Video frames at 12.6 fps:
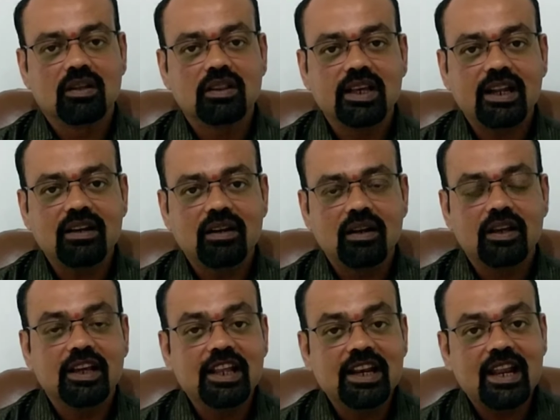then
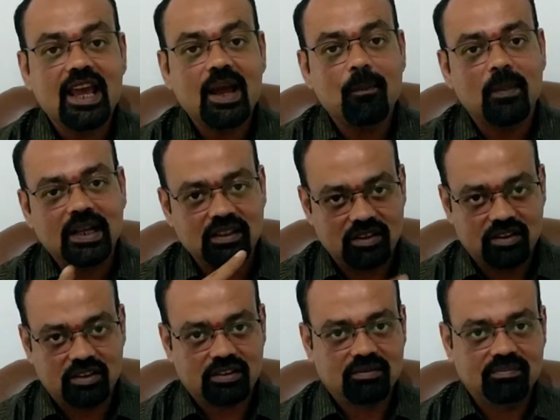in a
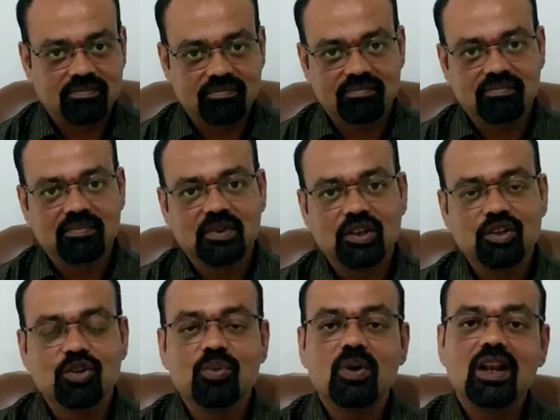month
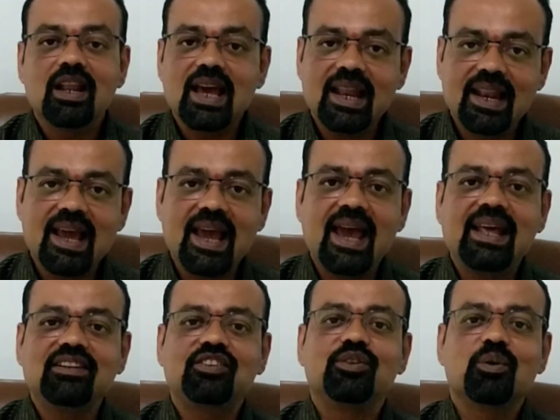you will
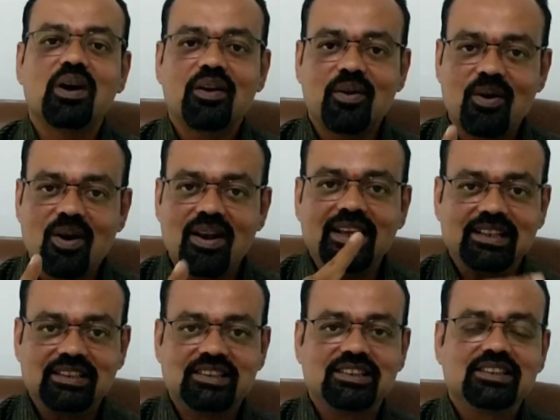enhance your
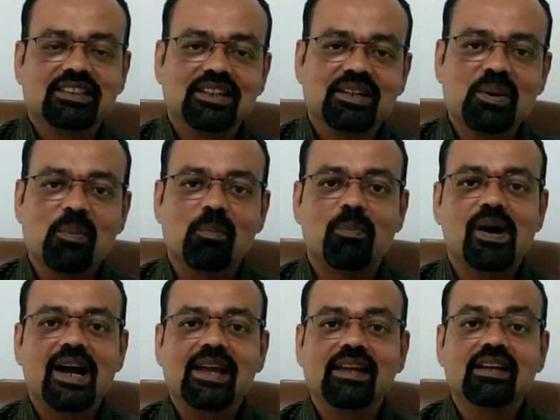knowledge
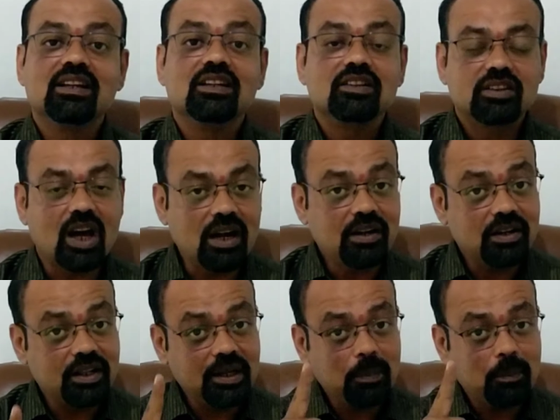by
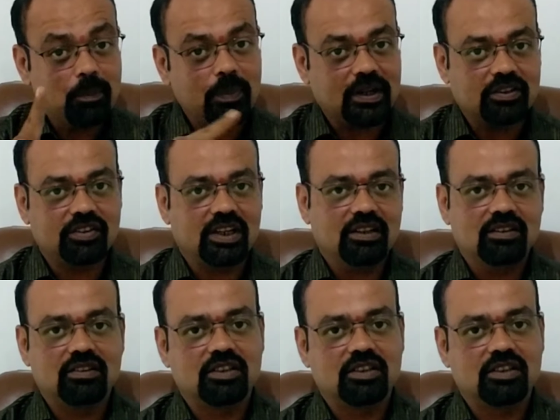30%.